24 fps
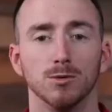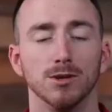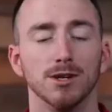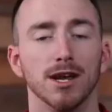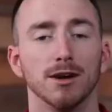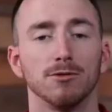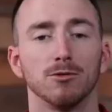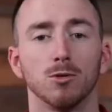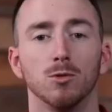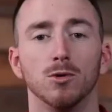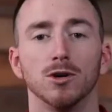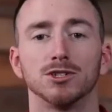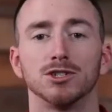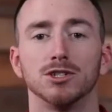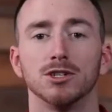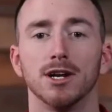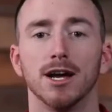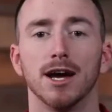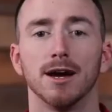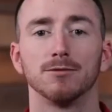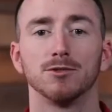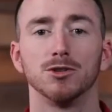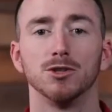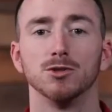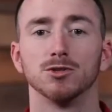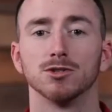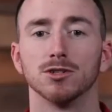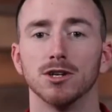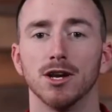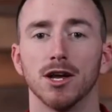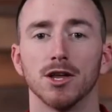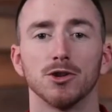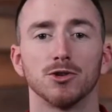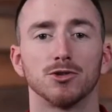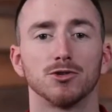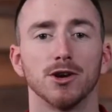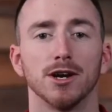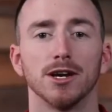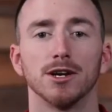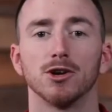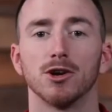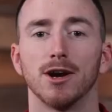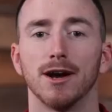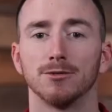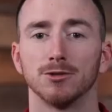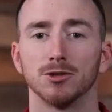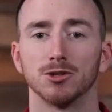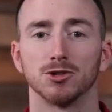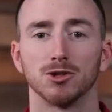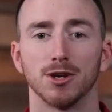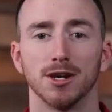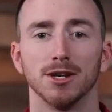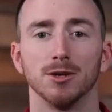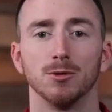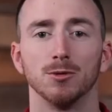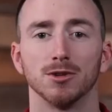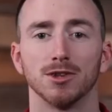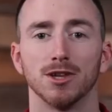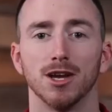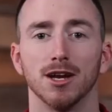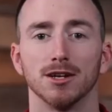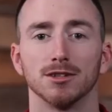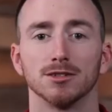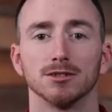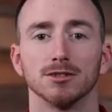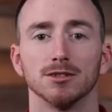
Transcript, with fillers: We never want you to have to use another trainer after training with us.